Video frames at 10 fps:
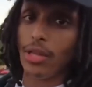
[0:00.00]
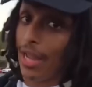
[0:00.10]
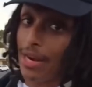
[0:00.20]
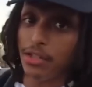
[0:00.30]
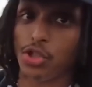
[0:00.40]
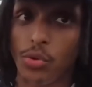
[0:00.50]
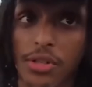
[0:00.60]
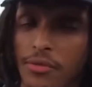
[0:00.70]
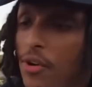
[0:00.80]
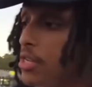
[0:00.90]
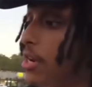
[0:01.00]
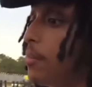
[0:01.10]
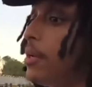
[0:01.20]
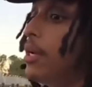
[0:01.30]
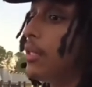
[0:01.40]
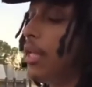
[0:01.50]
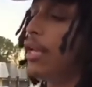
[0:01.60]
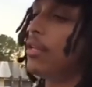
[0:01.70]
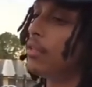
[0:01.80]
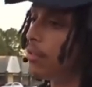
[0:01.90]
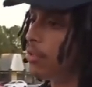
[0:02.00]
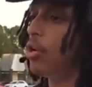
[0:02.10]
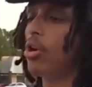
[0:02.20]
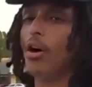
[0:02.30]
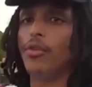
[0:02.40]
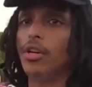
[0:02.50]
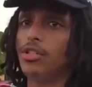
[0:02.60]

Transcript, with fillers: like I didn't tune it and fuck it up, then they'll cover it.